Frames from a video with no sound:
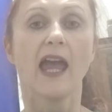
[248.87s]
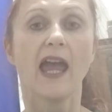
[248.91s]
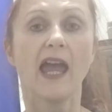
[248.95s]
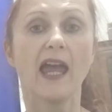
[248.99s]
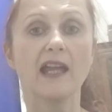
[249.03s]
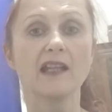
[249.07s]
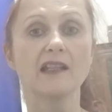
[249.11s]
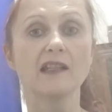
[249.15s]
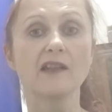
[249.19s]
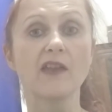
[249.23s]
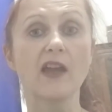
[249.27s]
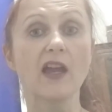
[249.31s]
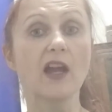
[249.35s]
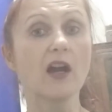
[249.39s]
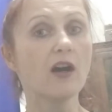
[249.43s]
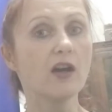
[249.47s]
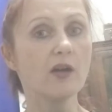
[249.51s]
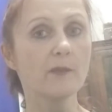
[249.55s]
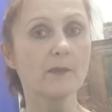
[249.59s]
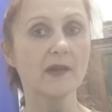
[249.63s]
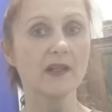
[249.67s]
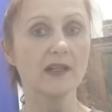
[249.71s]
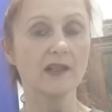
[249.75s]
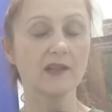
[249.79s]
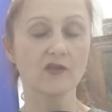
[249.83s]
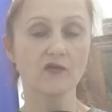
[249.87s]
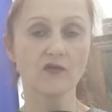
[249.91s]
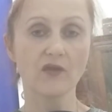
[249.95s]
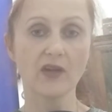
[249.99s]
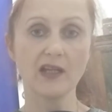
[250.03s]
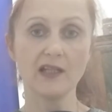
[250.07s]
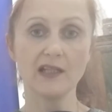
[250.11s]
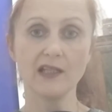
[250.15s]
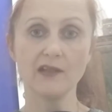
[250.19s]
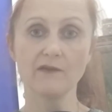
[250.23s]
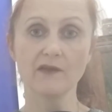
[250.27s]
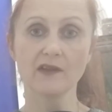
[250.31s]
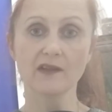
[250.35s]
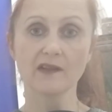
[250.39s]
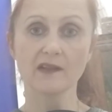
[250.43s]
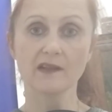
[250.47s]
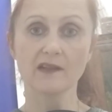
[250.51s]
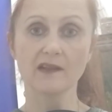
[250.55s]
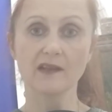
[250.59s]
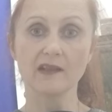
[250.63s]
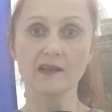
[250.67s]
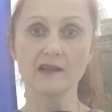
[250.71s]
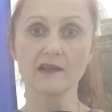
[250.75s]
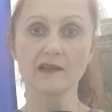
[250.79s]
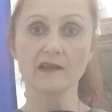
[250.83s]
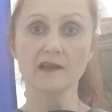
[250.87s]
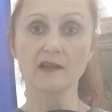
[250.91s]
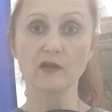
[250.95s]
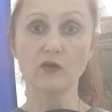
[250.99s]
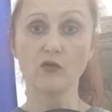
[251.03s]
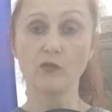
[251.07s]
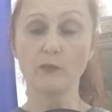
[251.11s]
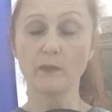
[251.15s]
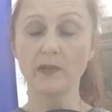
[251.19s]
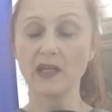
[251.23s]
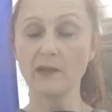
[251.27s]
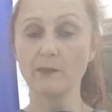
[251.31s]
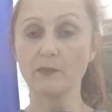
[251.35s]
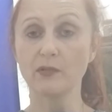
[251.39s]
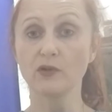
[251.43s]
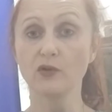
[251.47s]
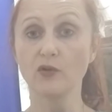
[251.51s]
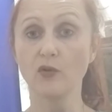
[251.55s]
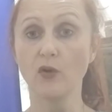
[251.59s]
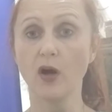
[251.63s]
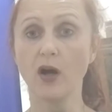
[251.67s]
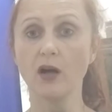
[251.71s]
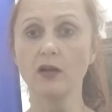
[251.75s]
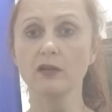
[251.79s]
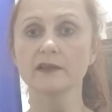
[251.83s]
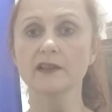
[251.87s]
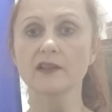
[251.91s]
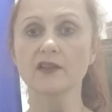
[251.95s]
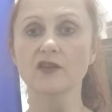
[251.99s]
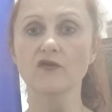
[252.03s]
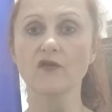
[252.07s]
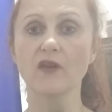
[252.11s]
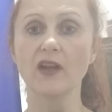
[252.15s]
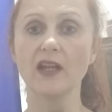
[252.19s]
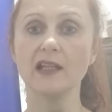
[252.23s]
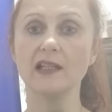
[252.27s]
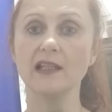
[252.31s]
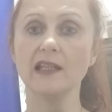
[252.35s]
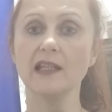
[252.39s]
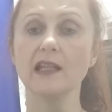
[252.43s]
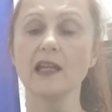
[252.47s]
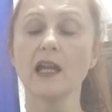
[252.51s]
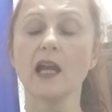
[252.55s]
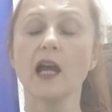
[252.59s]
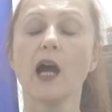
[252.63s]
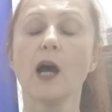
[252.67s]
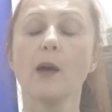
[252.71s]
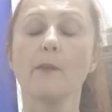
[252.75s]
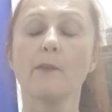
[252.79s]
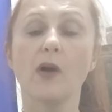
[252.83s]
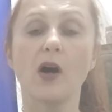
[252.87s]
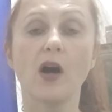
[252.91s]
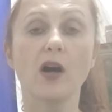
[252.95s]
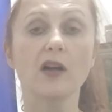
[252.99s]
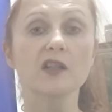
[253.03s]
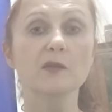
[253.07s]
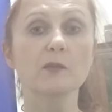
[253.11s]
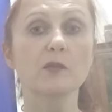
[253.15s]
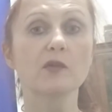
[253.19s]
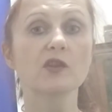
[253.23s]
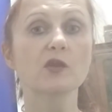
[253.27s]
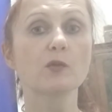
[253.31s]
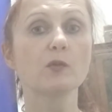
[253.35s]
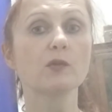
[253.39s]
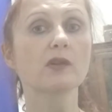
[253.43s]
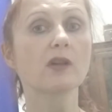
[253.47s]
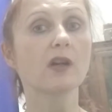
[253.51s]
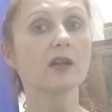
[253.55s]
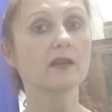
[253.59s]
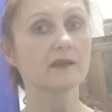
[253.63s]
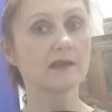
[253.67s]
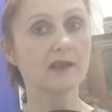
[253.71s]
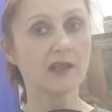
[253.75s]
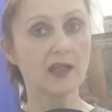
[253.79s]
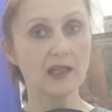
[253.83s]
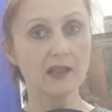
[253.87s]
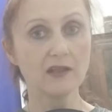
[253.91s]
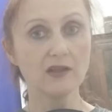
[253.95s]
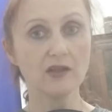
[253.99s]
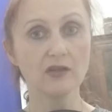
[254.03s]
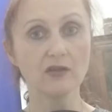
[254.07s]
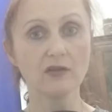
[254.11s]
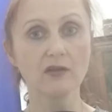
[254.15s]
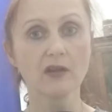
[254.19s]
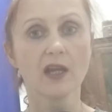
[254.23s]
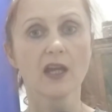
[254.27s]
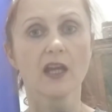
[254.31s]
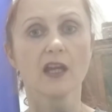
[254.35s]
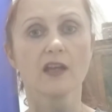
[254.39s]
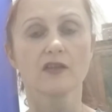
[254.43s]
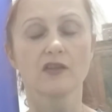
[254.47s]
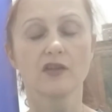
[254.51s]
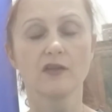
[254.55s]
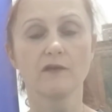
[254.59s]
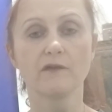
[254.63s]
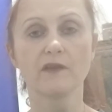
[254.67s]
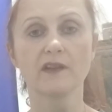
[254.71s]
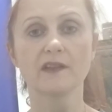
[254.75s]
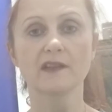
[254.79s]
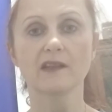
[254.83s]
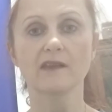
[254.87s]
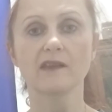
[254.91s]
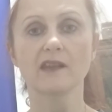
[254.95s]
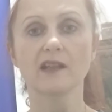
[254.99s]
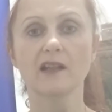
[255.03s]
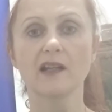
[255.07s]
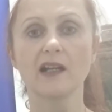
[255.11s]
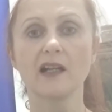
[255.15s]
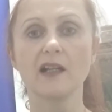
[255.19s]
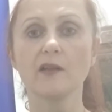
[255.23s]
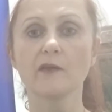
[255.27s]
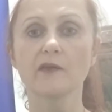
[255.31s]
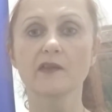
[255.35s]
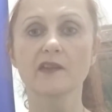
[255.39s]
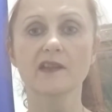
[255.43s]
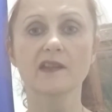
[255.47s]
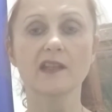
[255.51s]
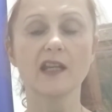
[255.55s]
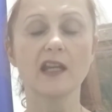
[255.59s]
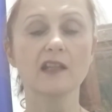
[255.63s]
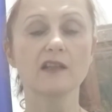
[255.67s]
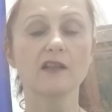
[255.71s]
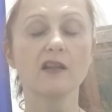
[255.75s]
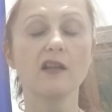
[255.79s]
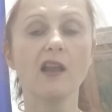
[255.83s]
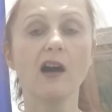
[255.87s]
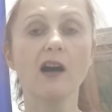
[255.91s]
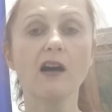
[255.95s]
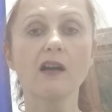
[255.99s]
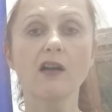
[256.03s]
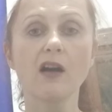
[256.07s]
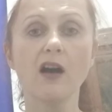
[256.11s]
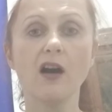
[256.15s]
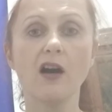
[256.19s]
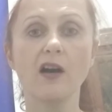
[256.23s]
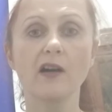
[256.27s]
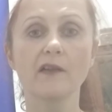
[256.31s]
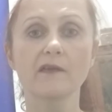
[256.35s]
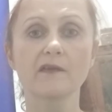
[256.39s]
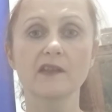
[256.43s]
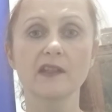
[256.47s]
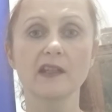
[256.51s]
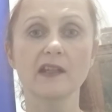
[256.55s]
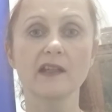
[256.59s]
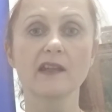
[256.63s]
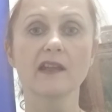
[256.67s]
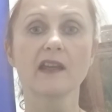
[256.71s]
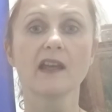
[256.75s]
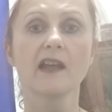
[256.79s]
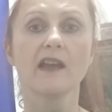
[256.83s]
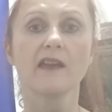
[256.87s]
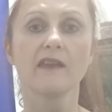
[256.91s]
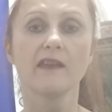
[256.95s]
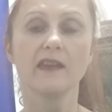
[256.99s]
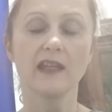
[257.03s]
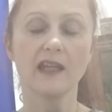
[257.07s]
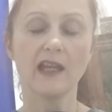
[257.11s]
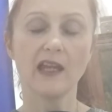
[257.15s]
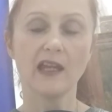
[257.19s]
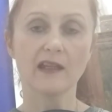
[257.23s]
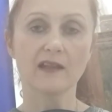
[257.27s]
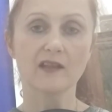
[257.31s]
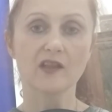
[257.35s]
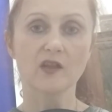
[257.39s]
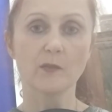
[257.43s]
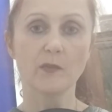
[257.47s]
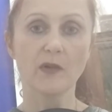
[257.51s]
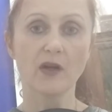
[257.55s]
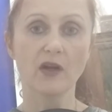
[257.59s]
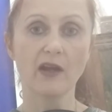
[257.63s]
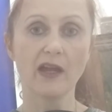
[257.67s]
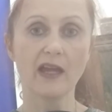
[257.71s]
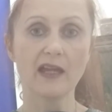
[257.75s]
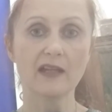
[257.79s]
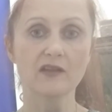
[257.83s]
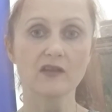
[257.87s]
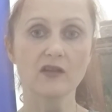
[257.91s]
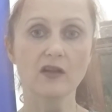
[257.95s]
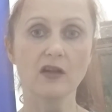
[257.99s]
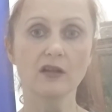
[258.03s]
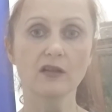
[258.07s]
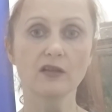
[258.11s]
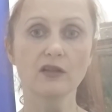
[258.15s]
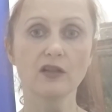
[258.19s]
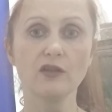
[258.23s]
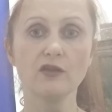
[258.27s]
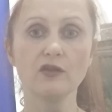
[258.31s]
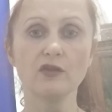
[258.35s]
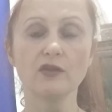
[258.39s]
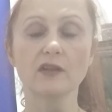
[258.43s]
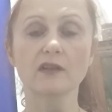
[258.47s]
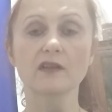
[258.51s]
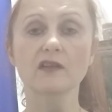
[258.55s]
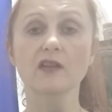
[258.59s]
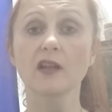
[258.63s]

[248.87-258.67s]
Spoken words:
and they hope that Israeli visitors or people who hold Israeli passports will continue to visit the Gulf state long after the Expo has concluded.